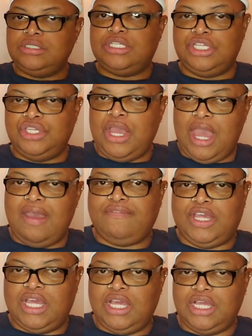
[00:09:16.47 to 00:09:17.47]
Then you
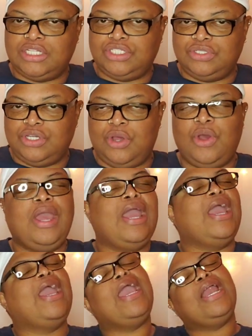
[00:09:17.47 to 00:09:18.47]
have kids, you know.
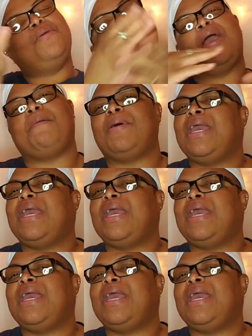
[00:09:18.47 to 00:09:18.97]
Anyway,